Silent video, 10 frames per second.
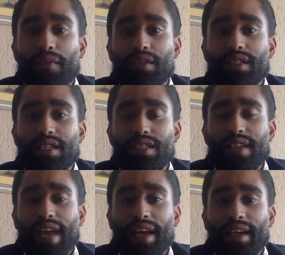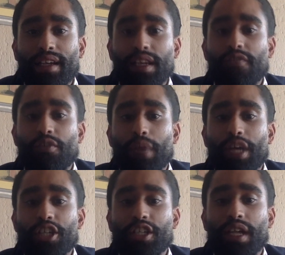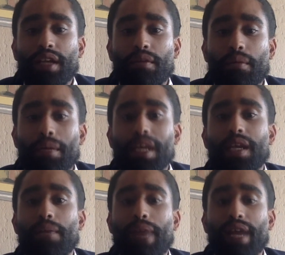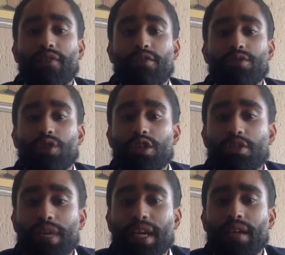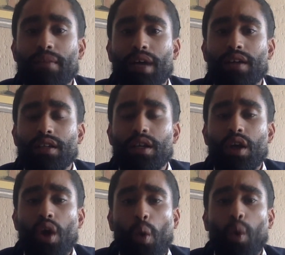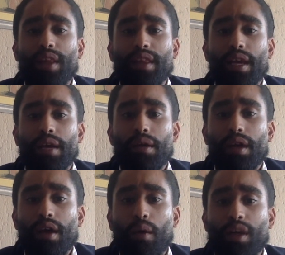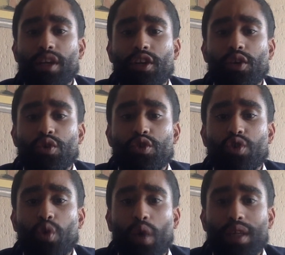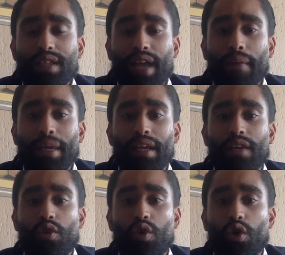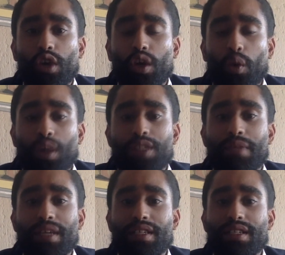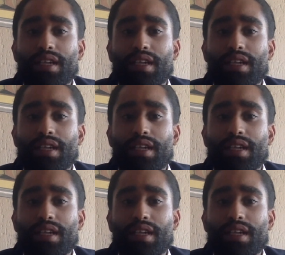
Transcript: image and visual driven. So they'd like to see what the latest celebrities and information and media platforms are speaking about,